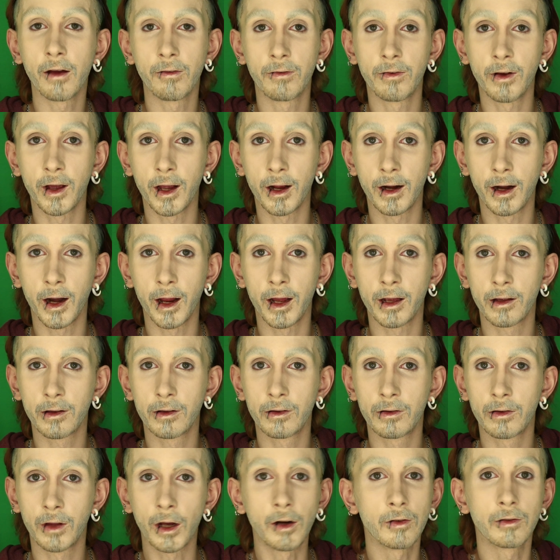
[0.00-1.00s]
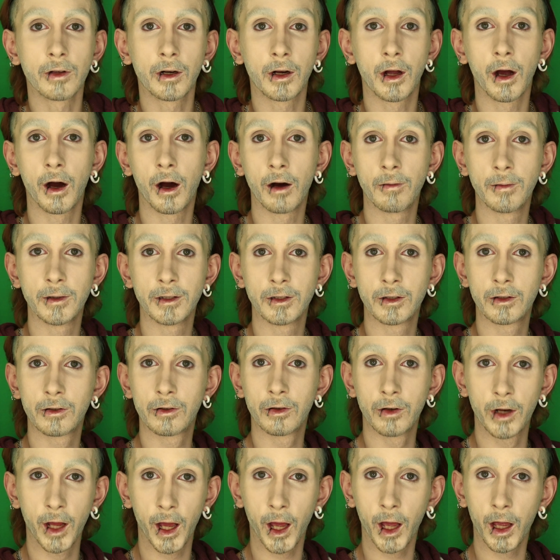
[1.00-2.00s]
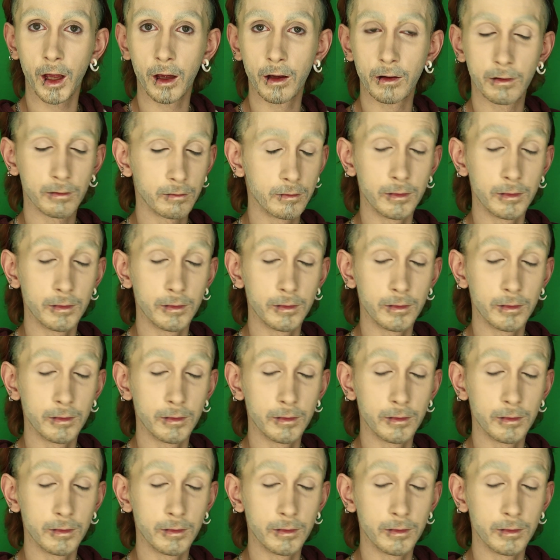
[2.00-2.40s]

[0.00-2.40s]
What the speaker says: I feel like total garbage today.